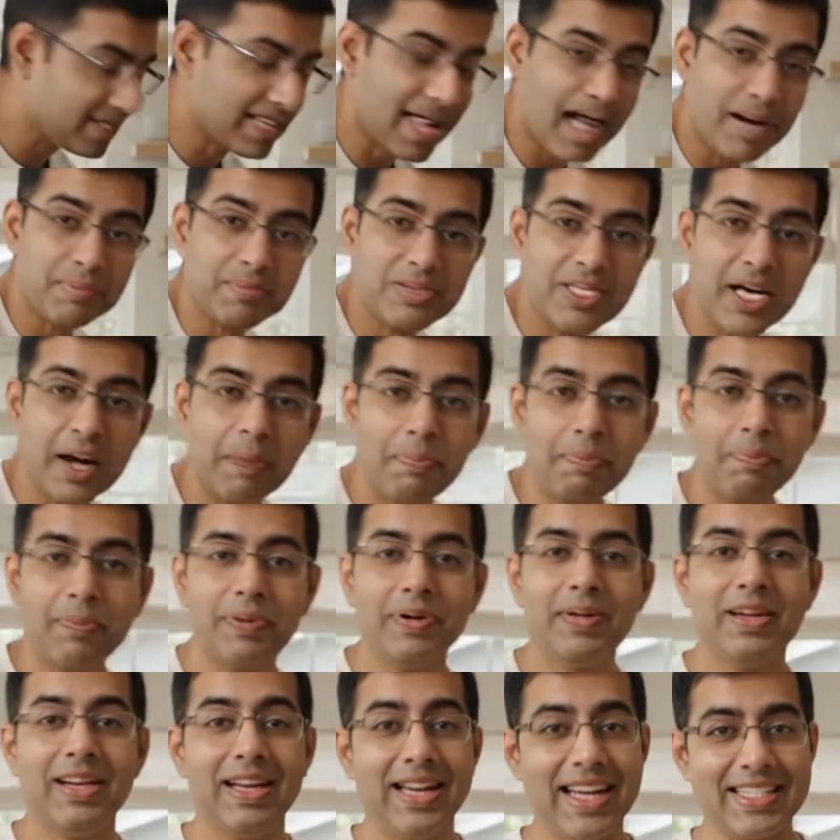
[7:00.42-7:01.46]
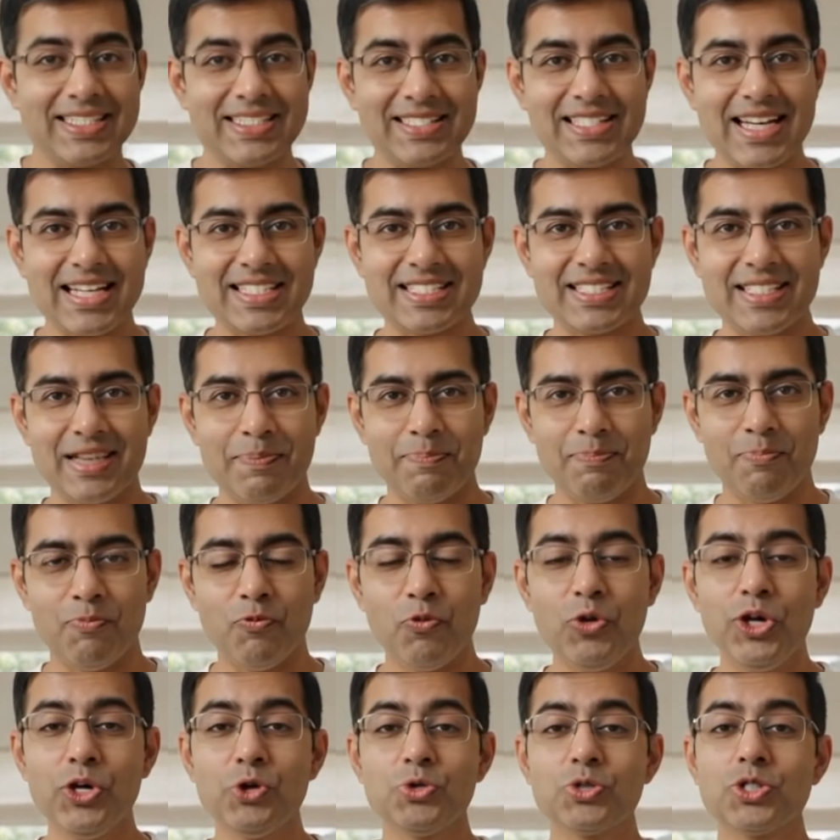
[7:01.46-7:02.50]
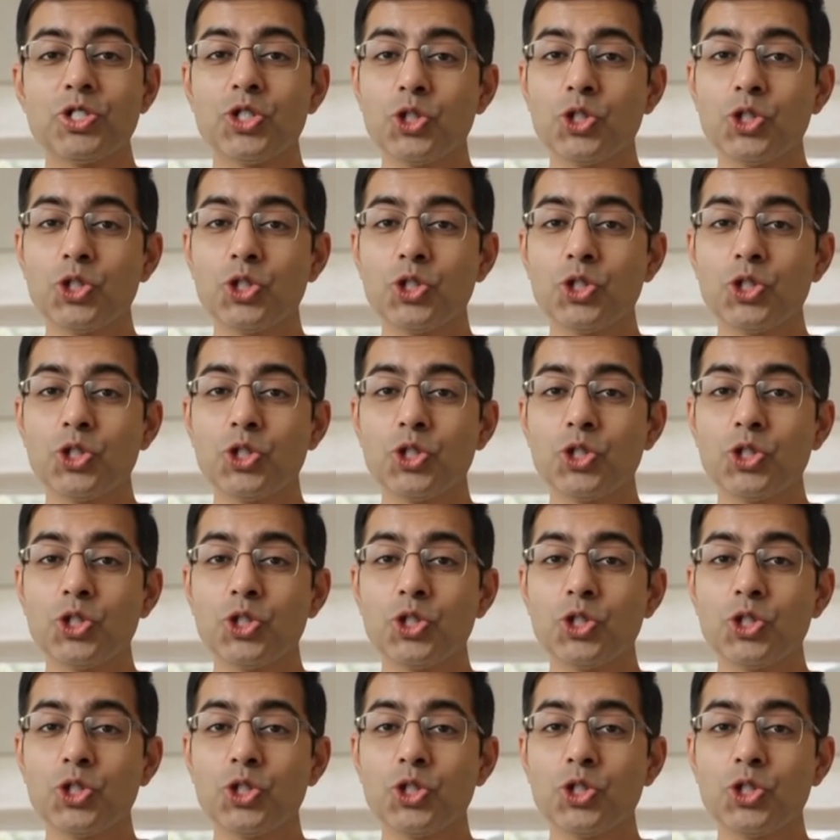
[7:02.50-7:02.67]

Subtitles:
Time's up! Let's test them. We use the